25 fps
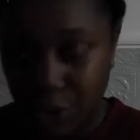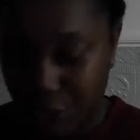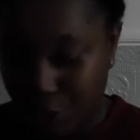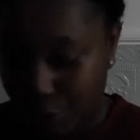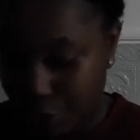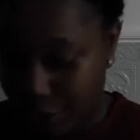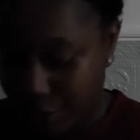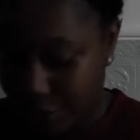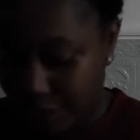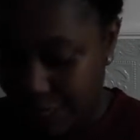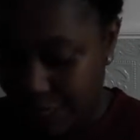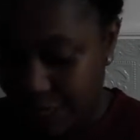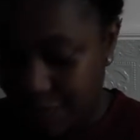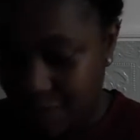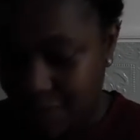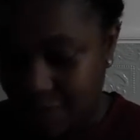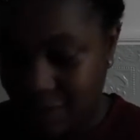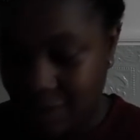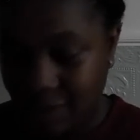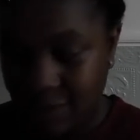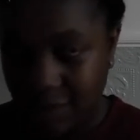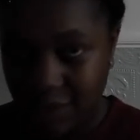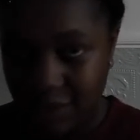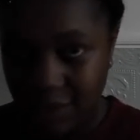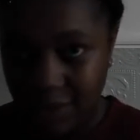you through that.
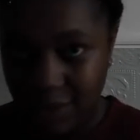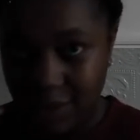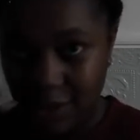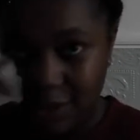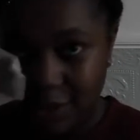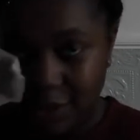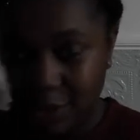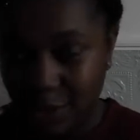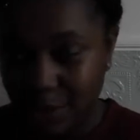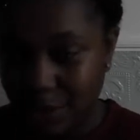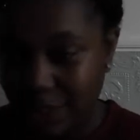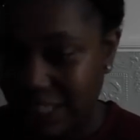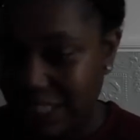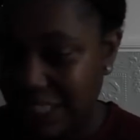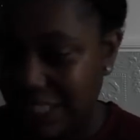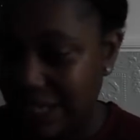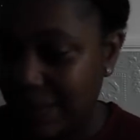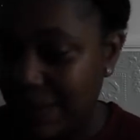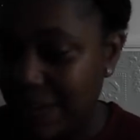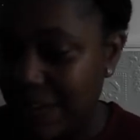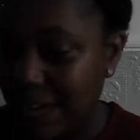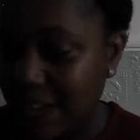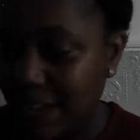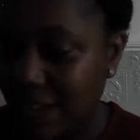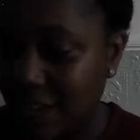So I've got my tea
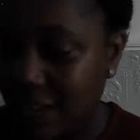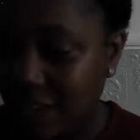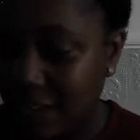bag.